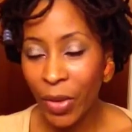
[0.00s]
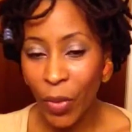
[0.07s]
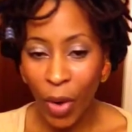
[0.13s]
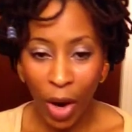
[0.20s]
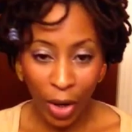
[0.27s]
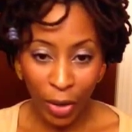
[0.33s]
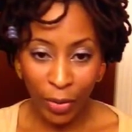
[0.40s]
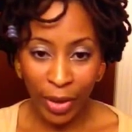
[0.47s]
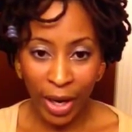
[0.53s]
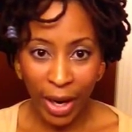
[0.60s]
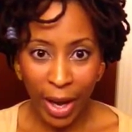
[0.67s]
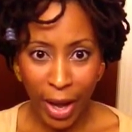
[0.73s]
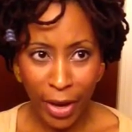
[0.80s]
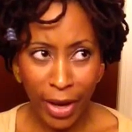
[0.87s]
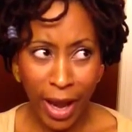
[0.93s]
walk
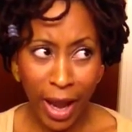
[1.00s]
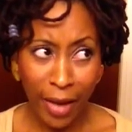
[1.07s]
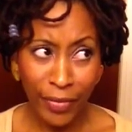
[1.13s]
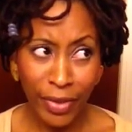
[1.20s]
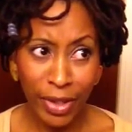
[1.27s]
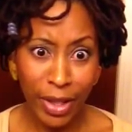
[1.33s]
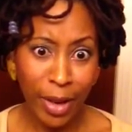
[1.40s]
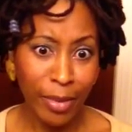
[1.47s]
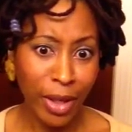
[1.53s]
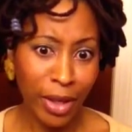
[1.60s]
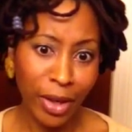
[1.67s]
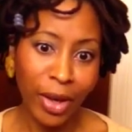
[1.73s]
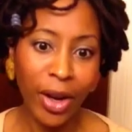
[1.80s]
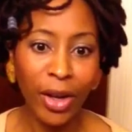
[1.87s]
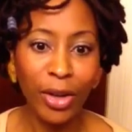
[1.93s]
around half the time
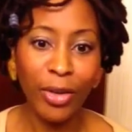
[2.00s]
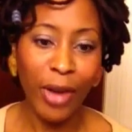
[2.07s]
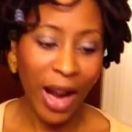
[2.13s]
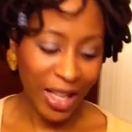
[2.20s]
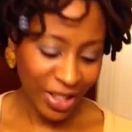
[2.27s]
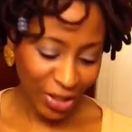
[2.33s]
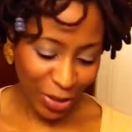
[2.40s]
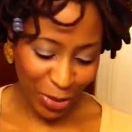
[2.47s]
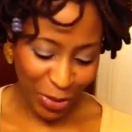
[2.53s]
getting called a Rasta